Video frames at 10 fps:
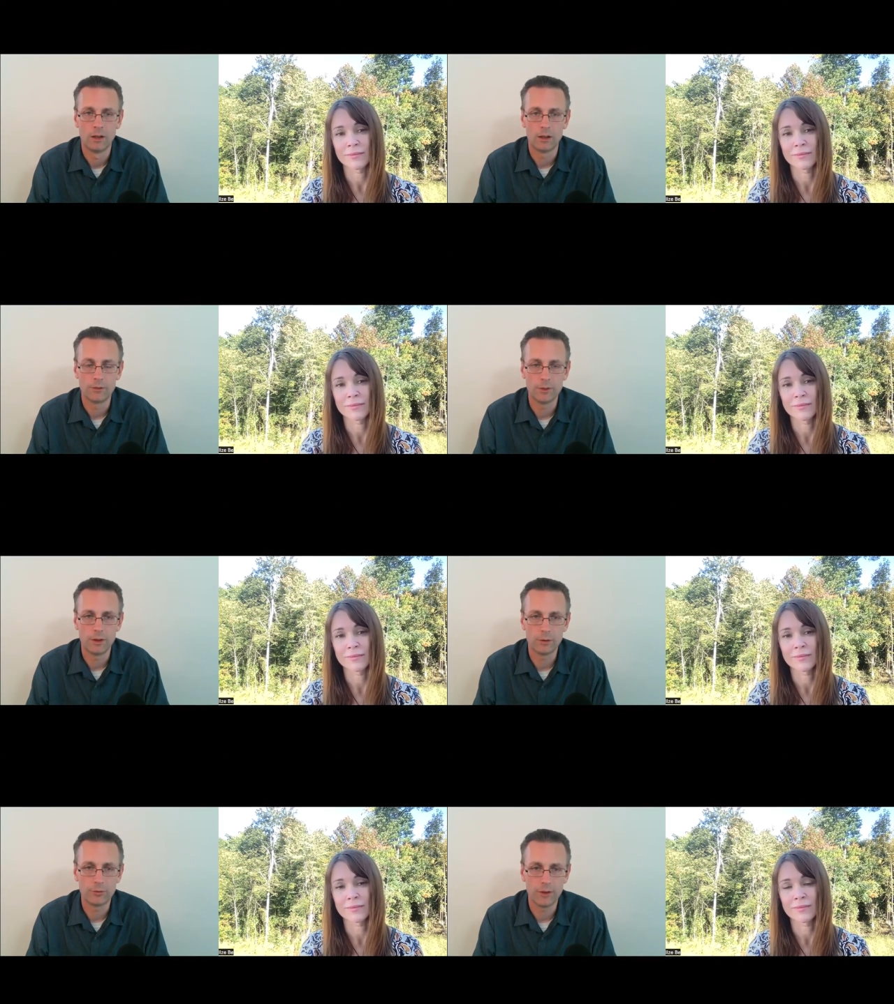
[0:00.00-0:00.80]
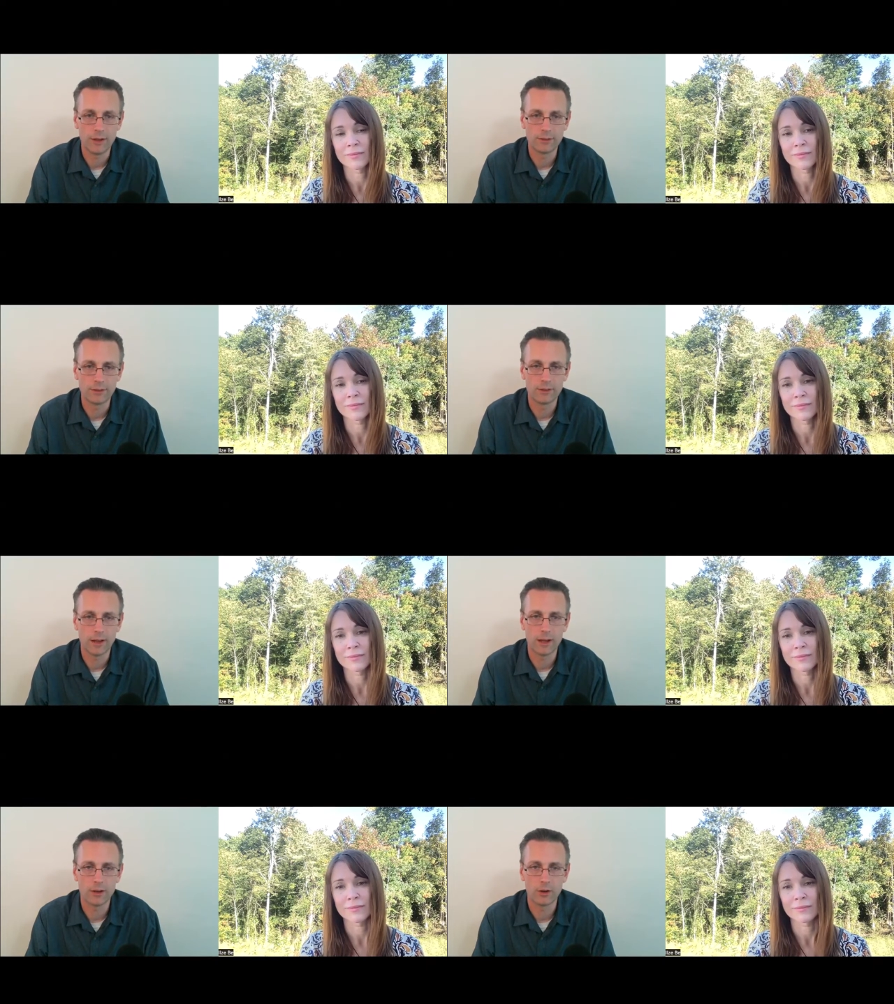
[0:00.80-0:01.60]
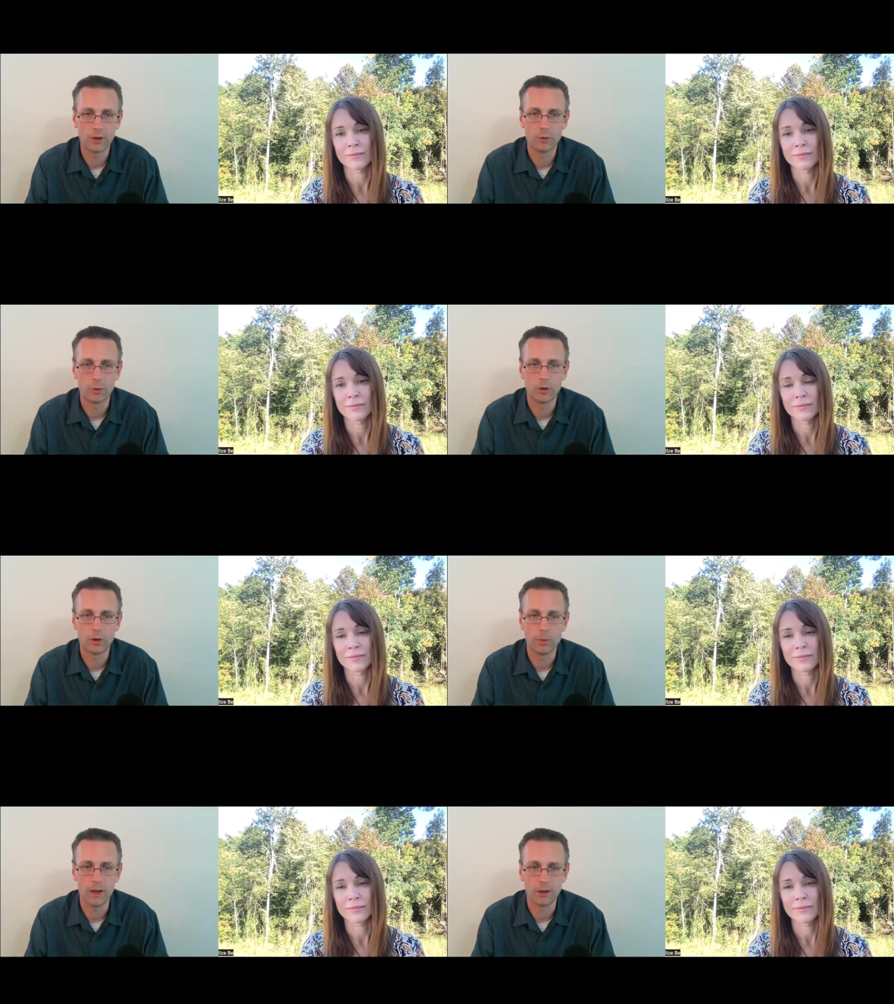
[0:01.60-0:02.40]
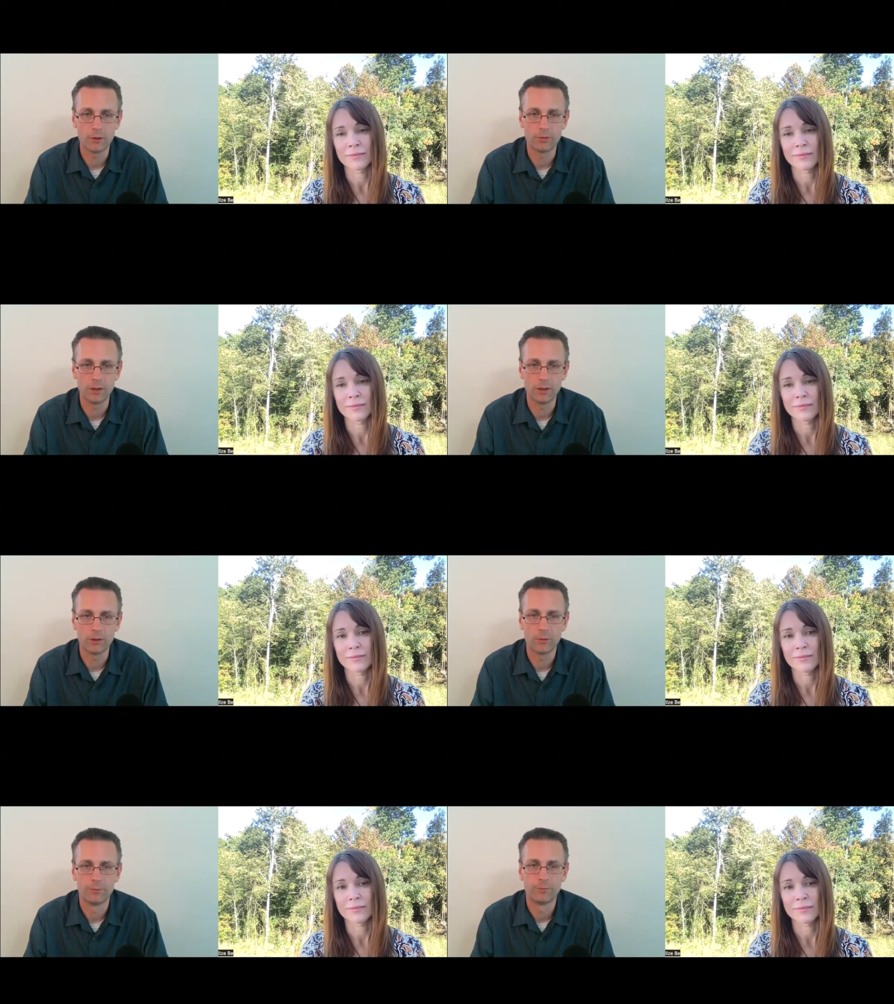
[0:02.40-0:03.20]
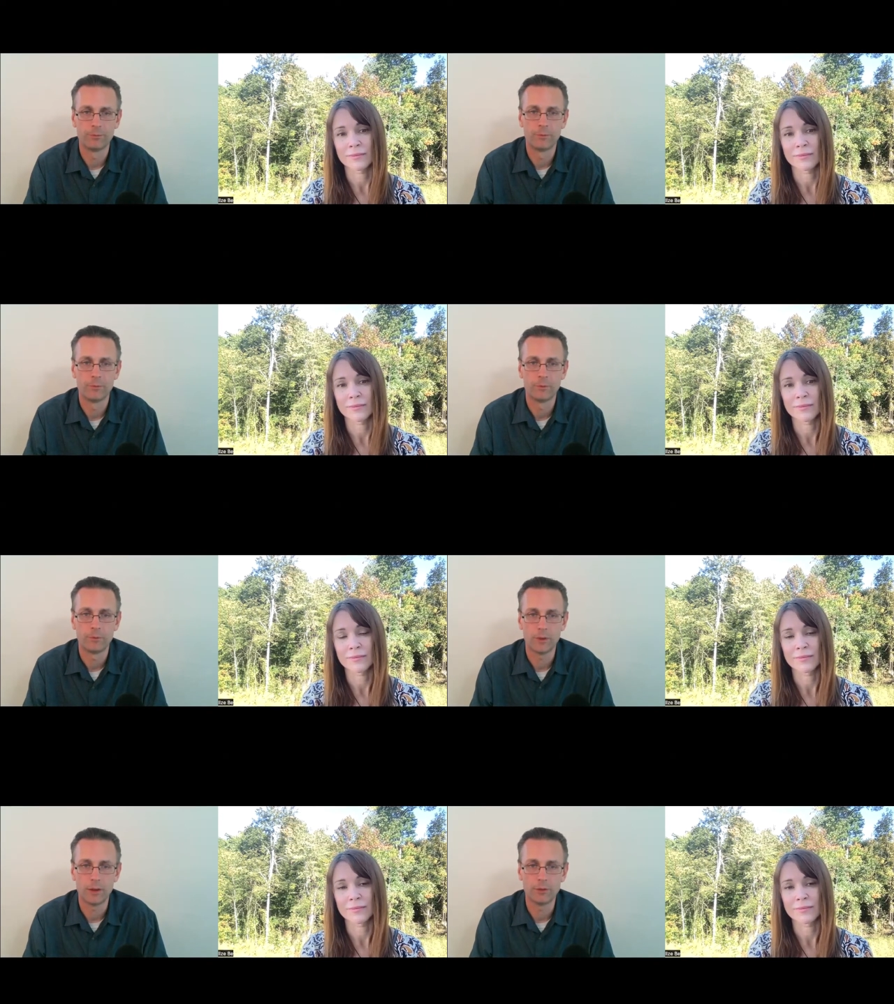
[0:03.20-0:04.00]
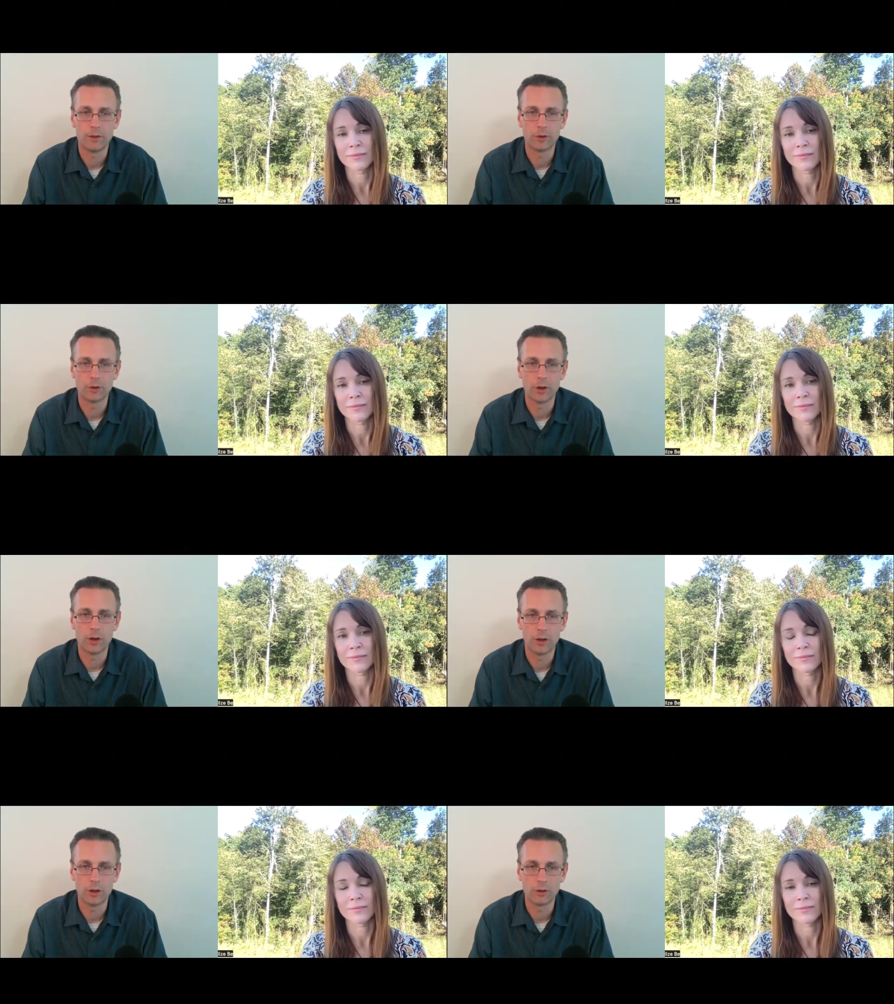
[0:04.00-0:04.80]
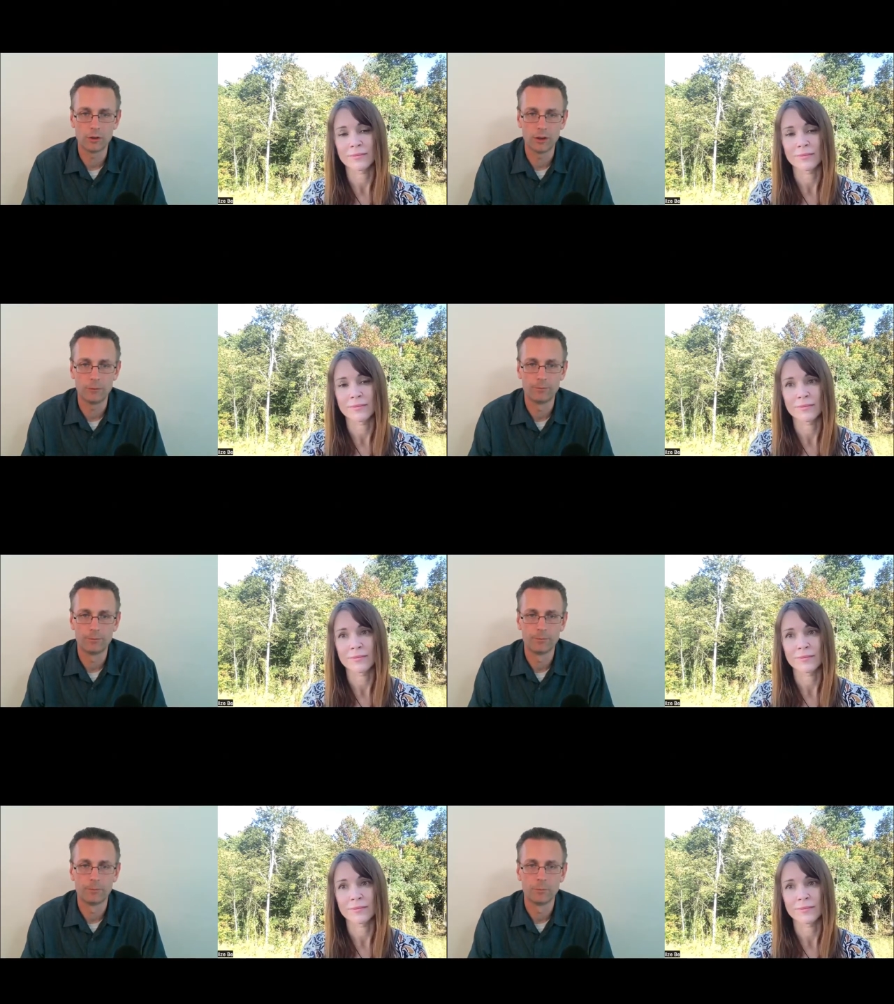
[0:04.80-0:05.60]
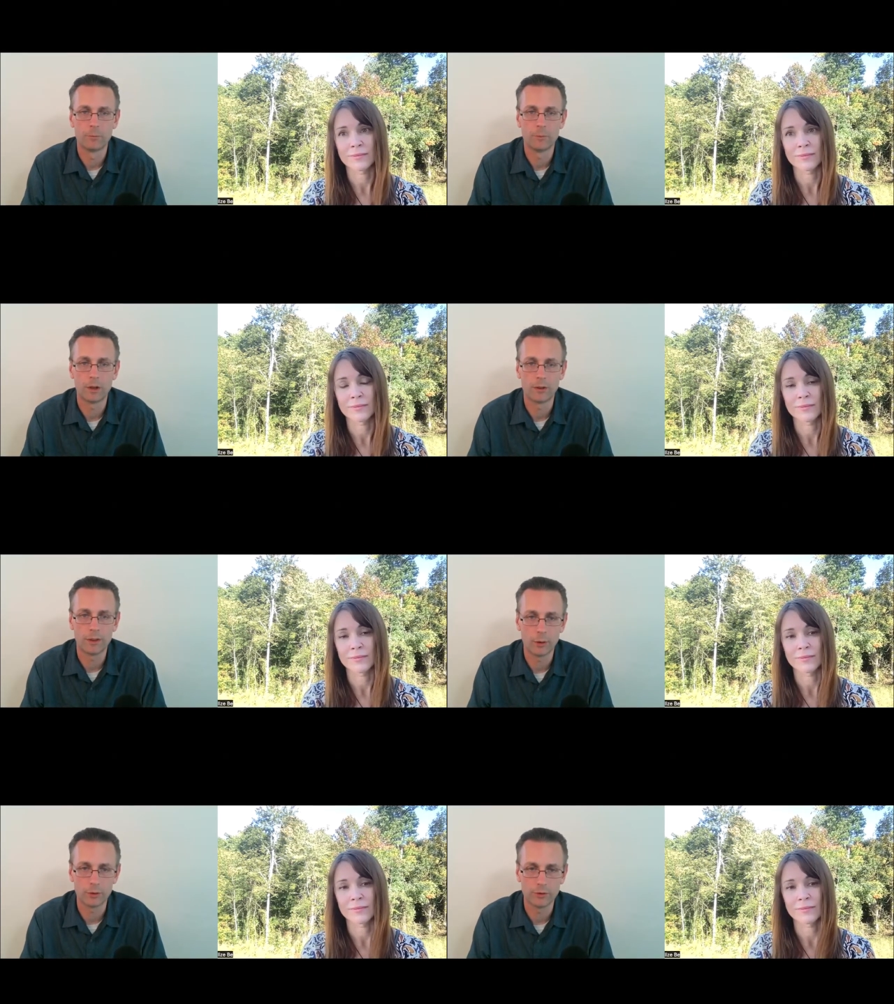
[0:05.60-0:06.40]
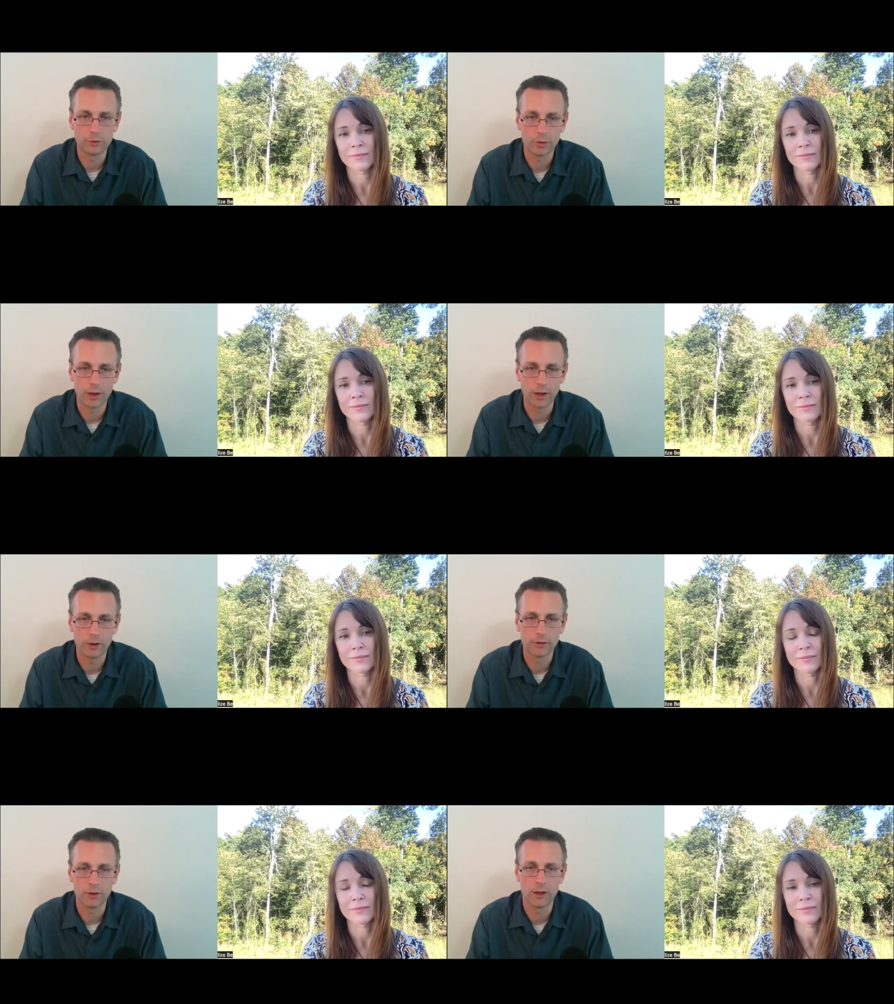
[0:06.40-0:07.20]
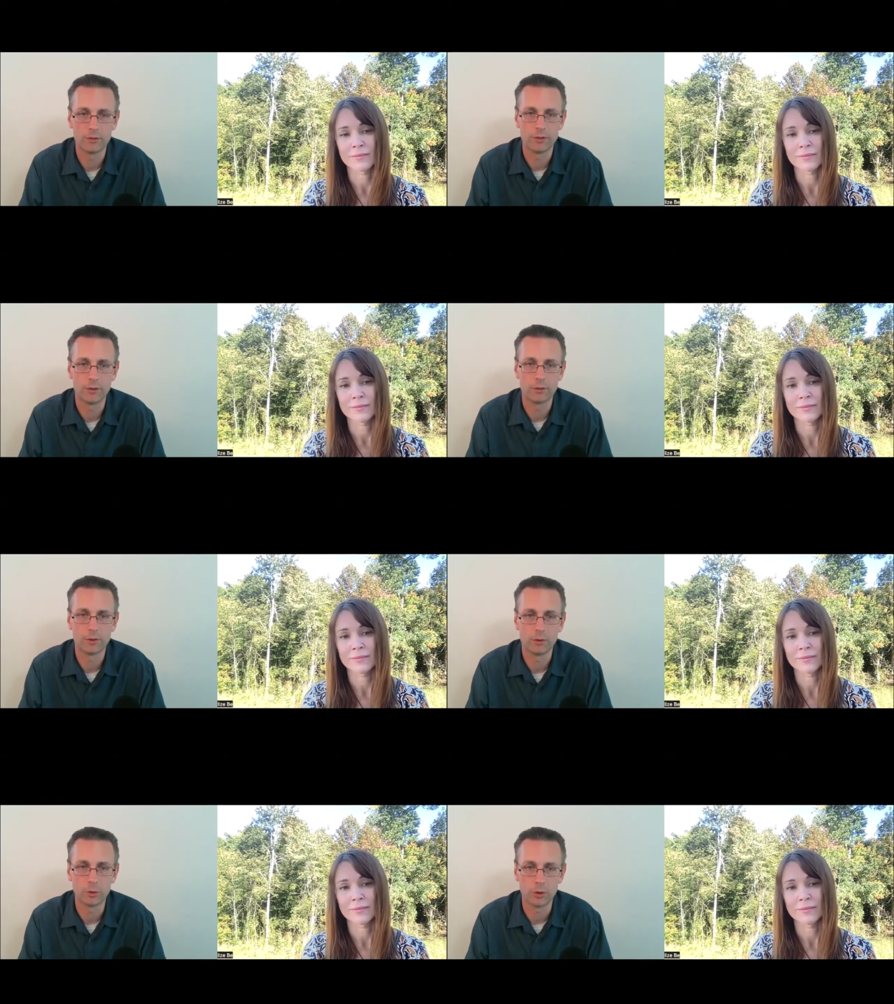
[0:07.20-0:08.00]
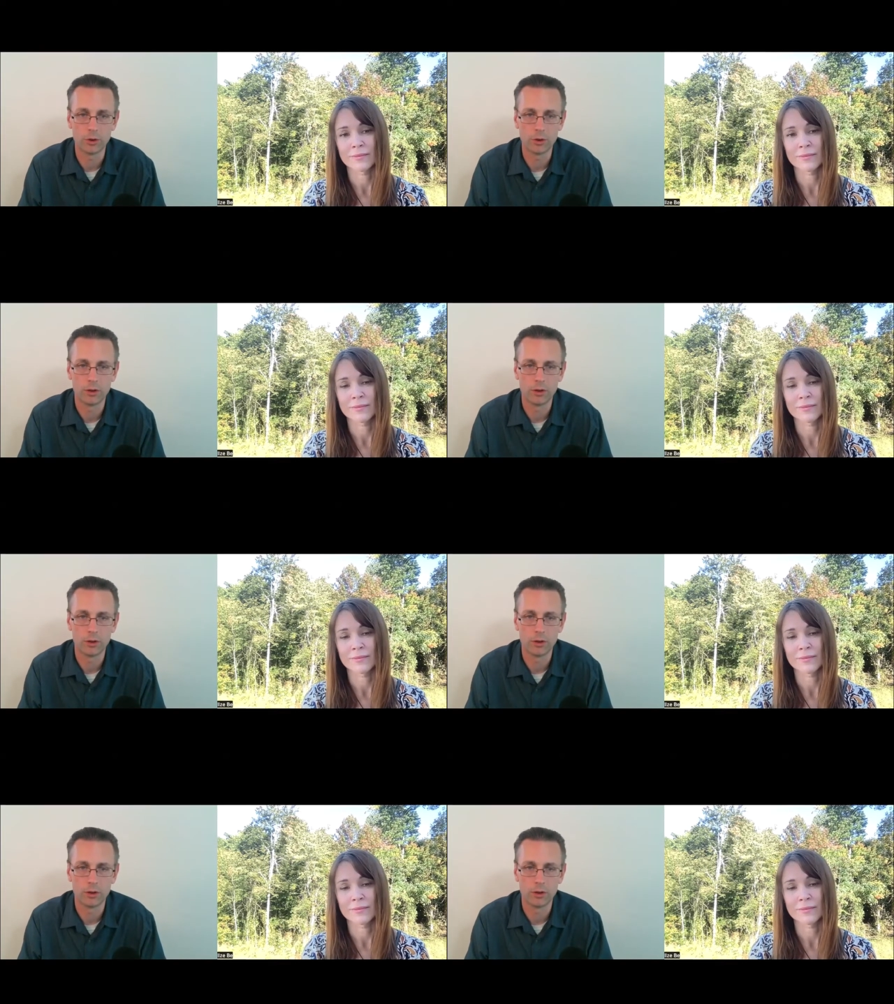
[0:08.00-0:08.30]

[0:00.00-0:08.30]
Speaker 1: I've never faced a tiger or a battlefield. I've never gone hungry. A thousand trials I've never endured.